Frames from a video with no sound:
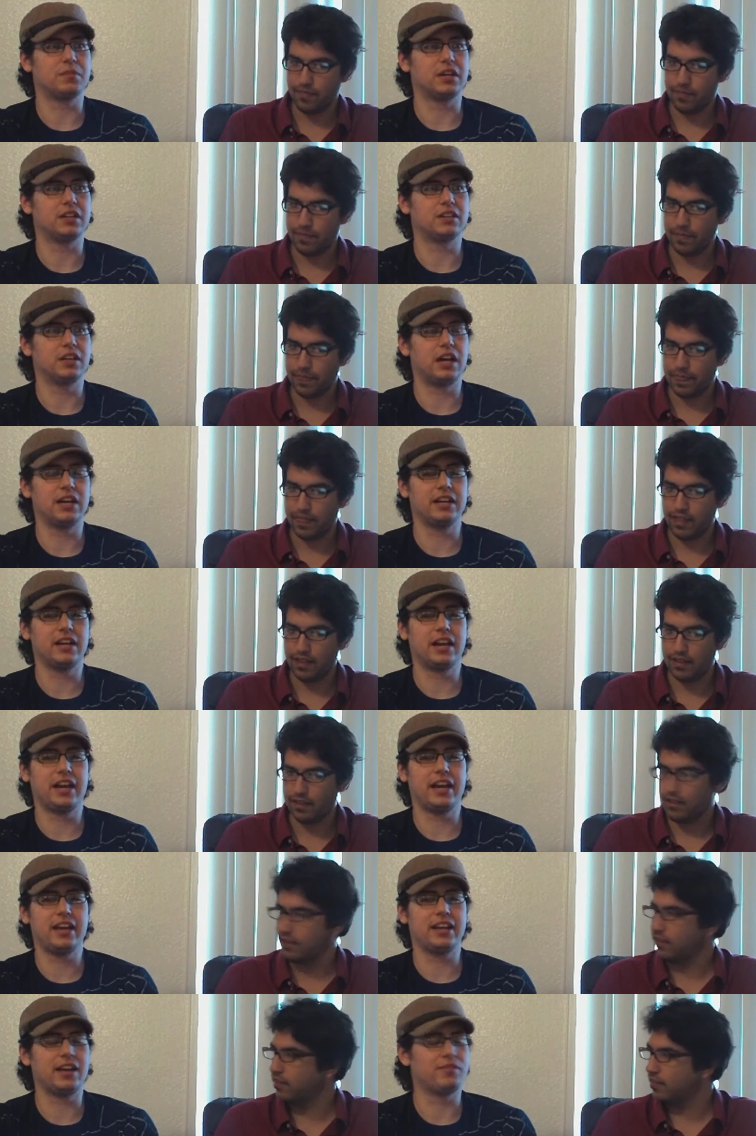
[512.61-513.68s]
Speaker 1: timeline, and I
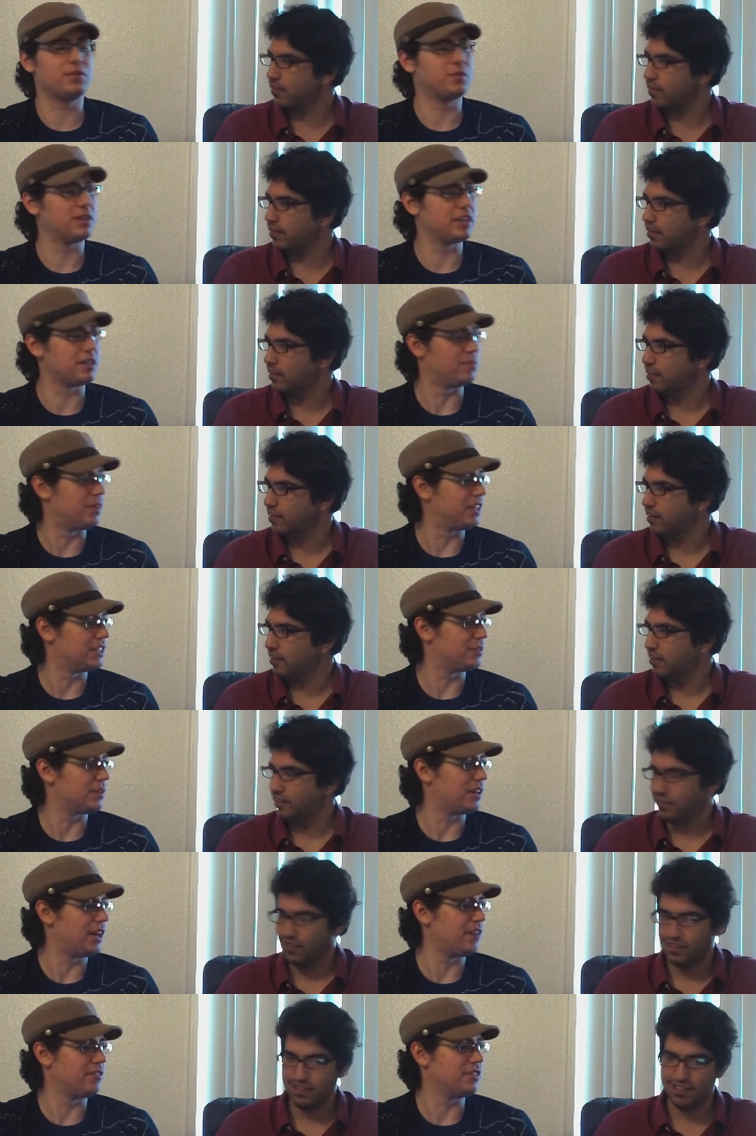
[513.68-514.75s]
hate everyone that complains
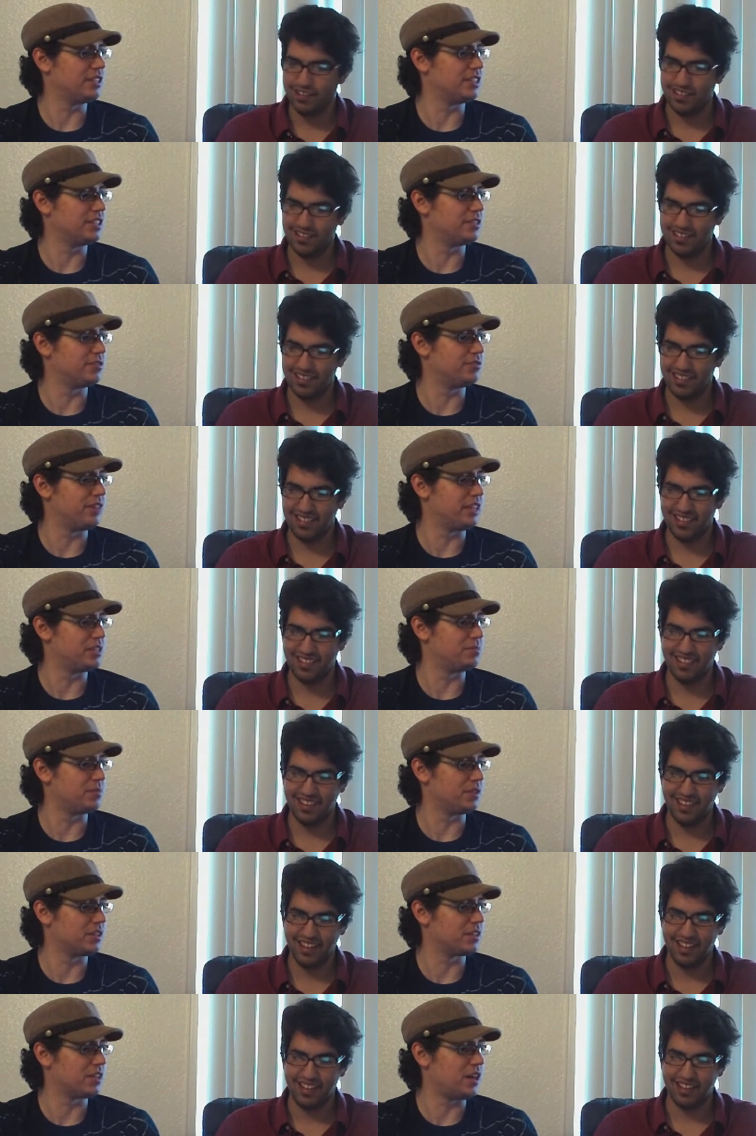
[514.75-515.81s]
about every single
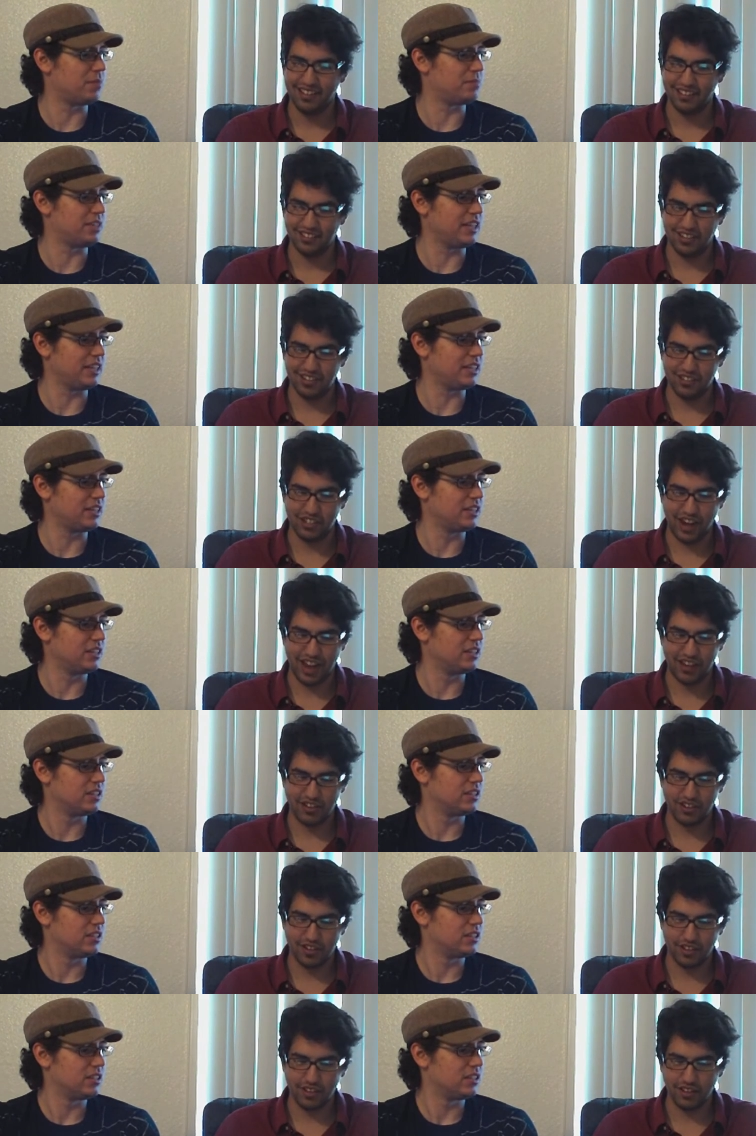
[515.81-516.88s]
Facebook
Speaker 2: update.
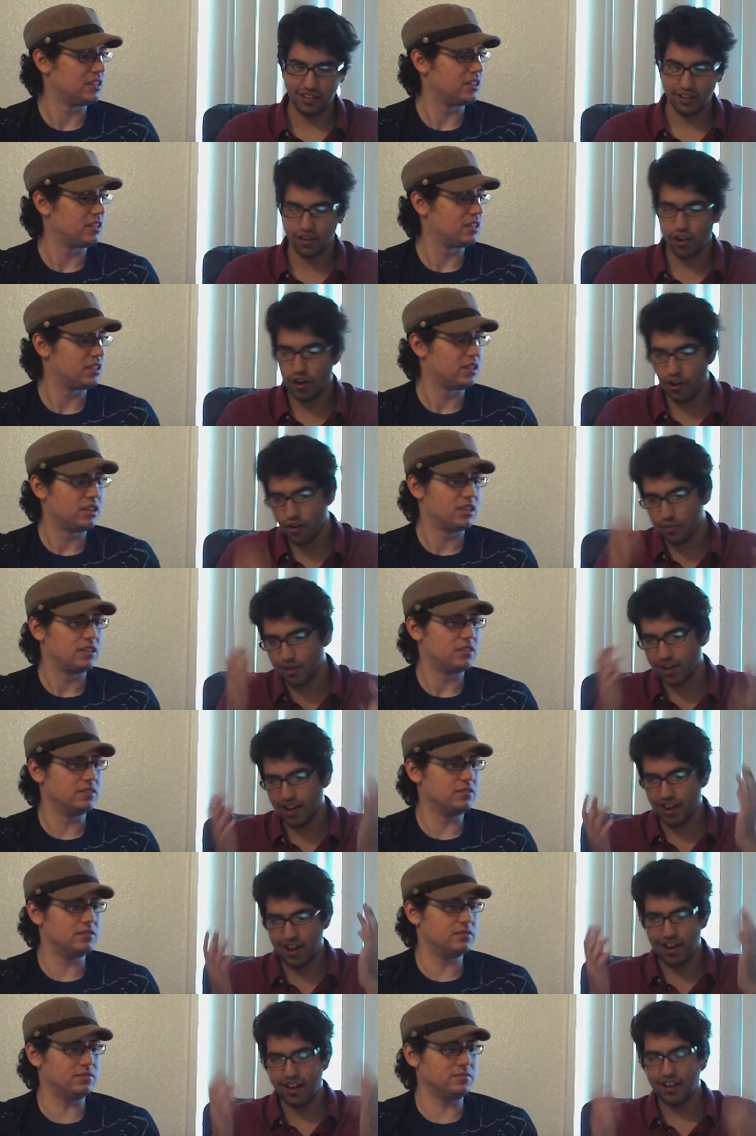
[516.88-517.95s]
Change. Oh my
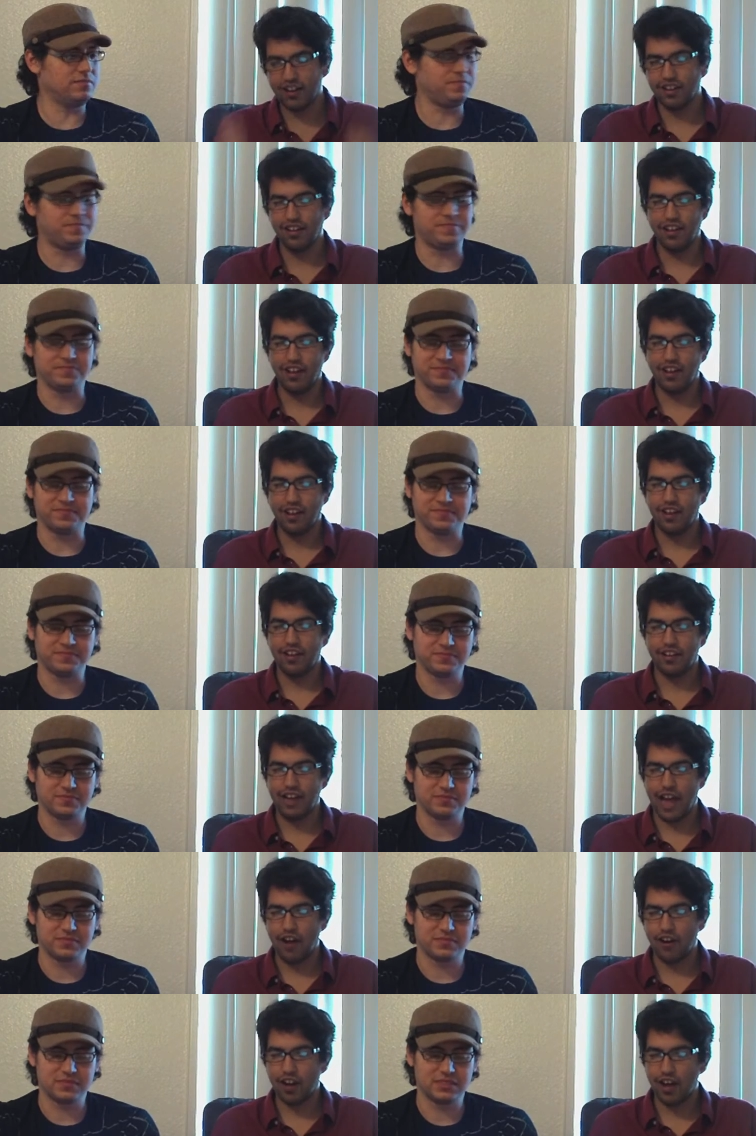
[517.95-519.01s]
god,
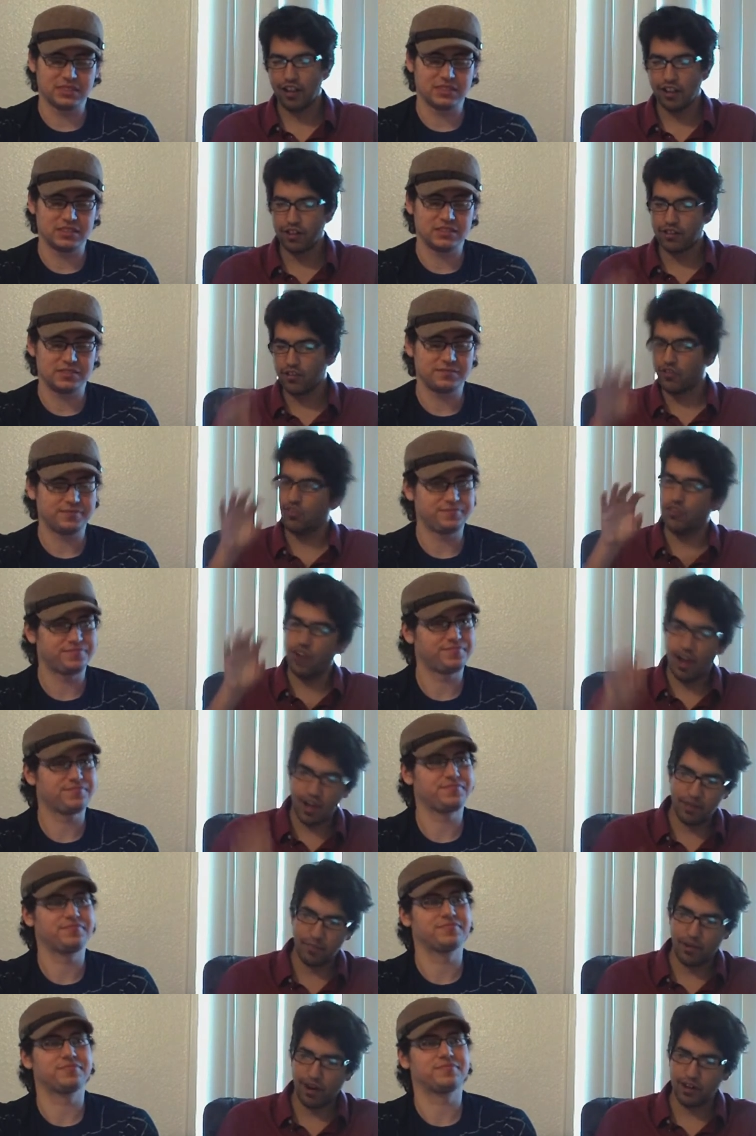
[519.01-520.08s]
now I got like this
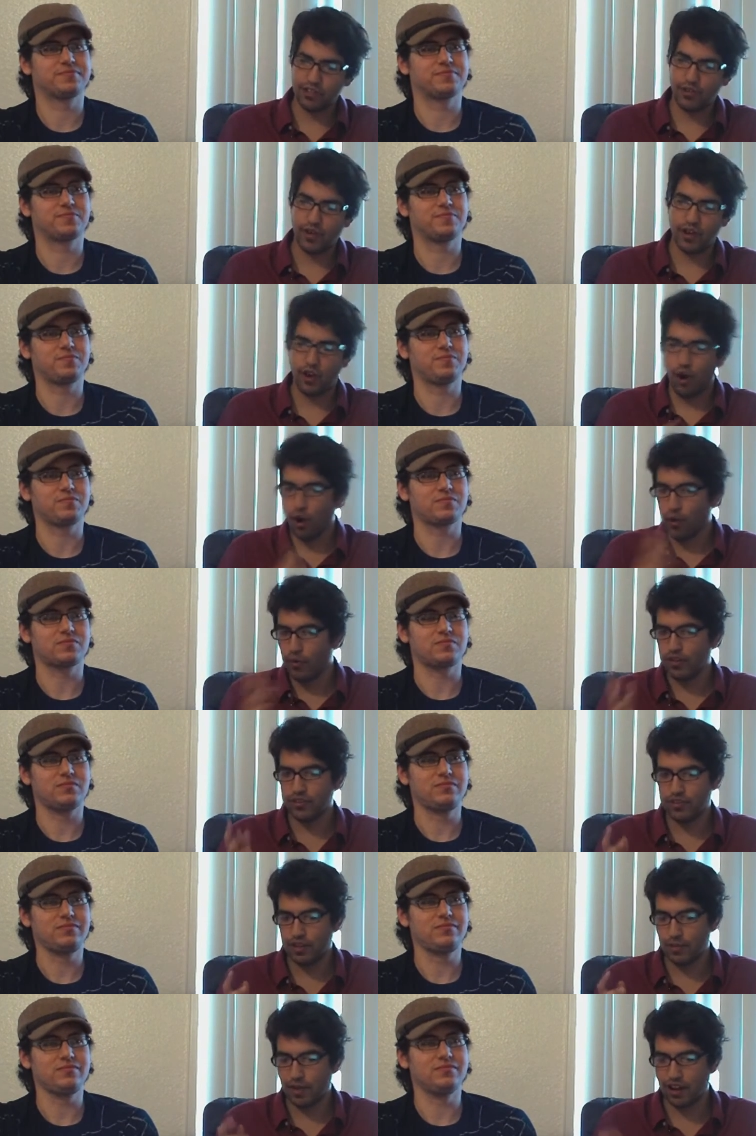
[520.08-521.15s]
sidebar so I can
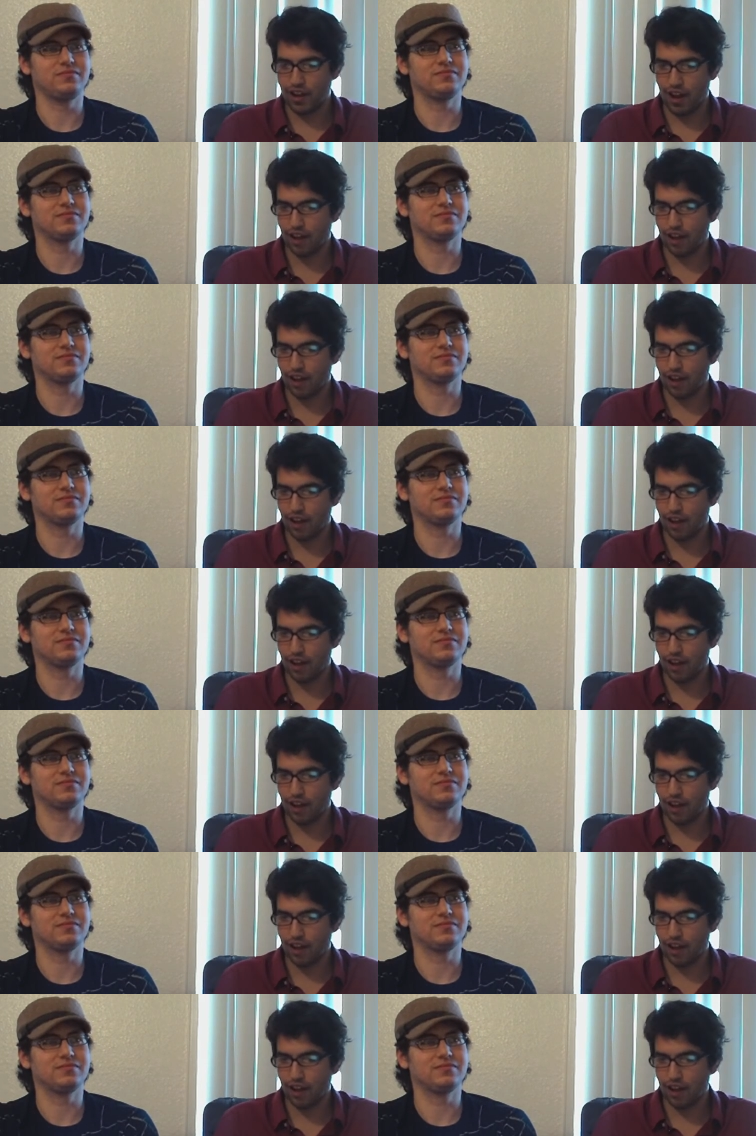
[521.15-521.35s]
always see my